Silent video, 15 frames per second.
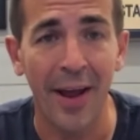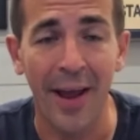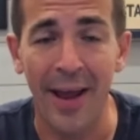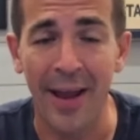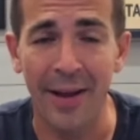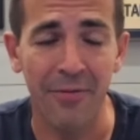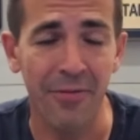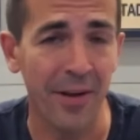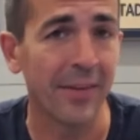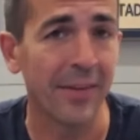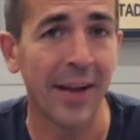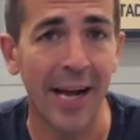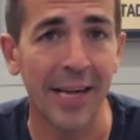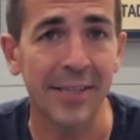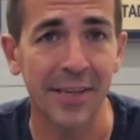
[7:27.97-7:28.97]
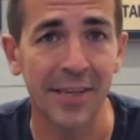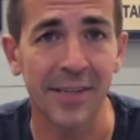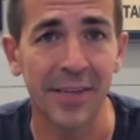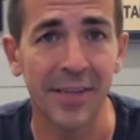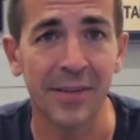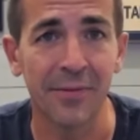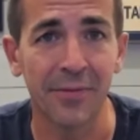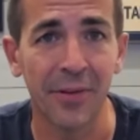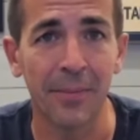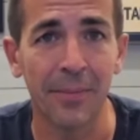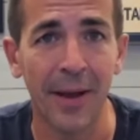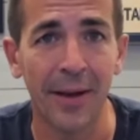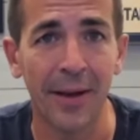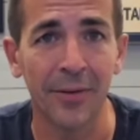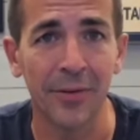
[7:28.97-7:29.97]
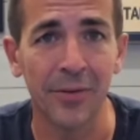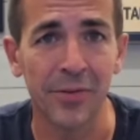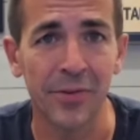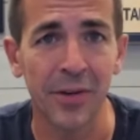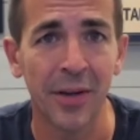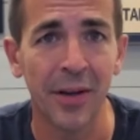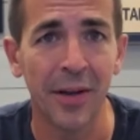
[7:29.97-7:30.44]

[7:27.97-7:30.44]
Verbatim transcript: a fantastic season for the Bengals